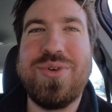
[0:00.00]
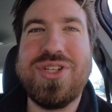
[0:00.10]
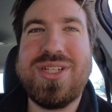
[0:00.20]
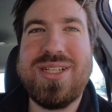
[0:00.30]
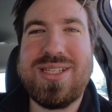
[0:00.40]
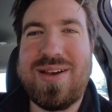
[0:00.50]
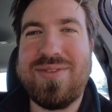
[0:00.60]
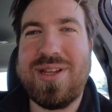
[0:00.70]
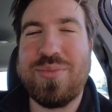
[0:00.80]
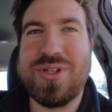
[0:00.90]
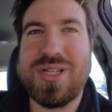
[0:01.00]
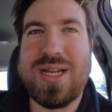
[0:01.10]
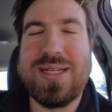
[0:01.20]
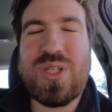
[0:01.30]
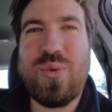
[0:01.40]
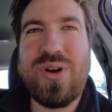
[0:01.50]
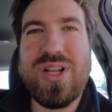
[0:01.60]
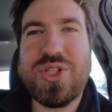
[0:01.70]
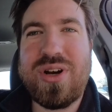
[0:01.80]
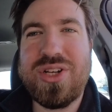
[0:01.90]
We just hit 70%. We're going
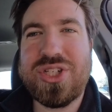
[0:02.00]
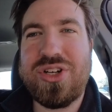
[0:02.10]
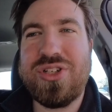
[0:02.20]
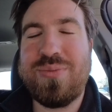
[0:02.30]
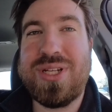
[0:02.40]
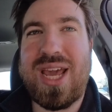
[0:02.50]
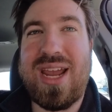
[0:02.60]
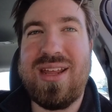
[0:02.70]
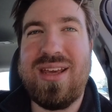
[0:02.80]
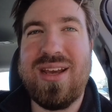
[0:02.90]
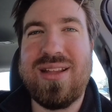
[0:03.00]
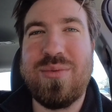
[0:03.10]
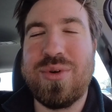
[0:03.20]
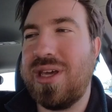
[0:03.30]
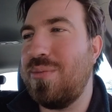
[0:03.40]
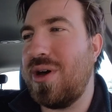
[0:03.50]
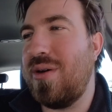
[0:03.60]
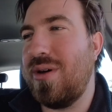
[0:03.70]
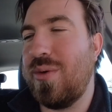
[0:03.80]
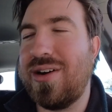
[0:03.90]
to try to charge up to 80 and then we'll keep
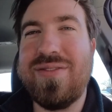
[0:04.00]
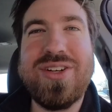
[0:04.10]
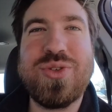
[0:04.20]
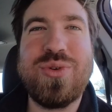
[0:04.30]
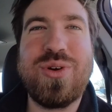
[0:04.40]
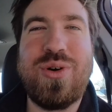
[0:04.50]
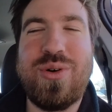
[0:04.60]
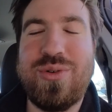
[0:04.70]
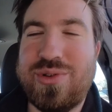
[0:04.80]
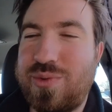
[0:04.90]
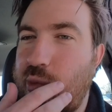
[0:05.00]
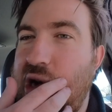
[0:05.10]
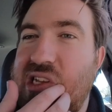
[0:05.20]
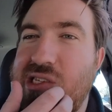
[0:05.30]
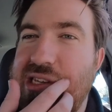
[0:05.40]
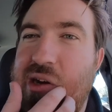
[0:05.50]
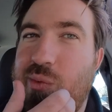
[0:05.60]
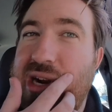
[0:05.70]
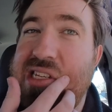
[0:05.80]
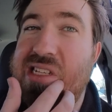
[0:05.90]
going. Our eventual goal was a
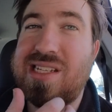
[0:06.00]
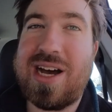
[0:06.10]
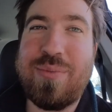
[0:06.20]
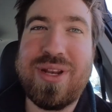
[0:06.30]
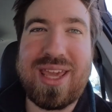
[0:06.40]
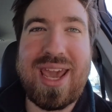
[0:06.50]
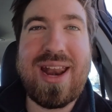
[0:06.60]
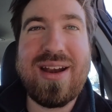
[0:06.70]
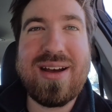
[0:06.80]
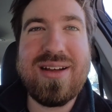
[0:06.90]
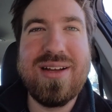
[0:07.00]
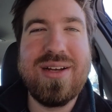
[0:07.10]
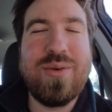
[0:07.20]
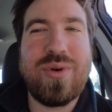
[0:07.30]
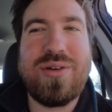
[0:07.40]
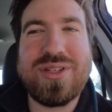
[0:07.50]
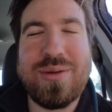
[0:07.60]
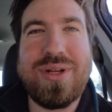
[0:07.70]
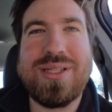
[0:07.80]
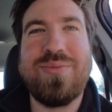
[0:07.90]
rest stop in Canada where I was going
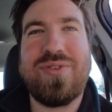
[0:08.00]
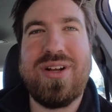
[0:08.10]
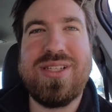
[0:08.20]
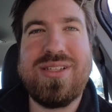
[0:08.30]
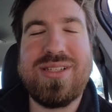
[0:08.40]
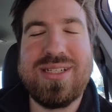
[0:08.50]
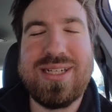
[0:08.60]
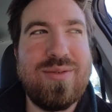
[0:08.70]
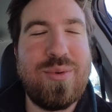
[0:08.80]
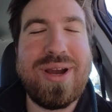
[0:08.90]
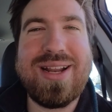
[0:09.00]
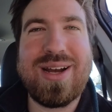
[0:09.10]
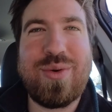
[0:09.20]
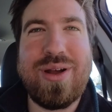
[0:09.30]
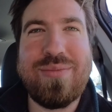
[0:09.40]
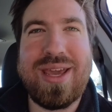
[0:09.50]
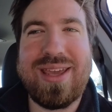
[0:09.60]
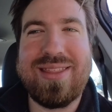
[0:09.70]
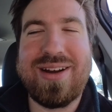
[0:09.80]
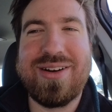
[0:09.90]
to meet some friends. We might not quite make
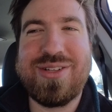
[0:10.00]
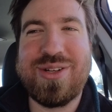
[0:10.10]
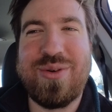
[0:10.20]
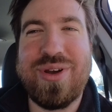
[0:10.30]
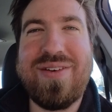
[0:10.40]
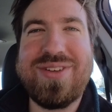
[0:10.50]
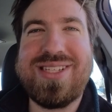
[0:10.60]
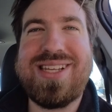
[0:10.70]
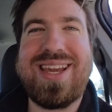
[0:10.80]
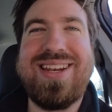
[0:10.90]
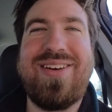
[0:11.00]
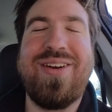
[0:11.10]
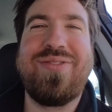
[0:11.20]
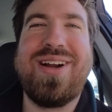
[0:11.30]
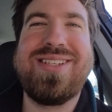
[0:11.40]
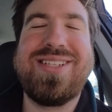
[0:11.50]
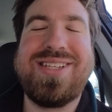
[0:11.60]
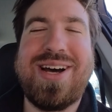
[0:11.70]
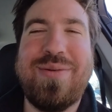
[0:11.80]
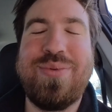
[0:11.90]
it there. So we have a secondary rest
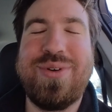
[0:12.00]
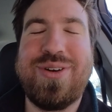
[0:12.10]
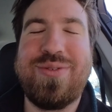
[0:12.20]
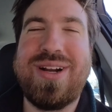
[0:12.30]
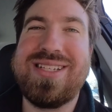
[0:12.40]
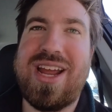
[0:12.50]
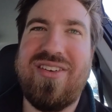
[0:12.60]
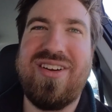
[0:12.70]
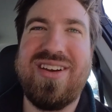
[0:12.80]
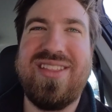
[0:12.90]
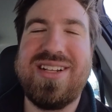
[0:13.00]
stop or rest area.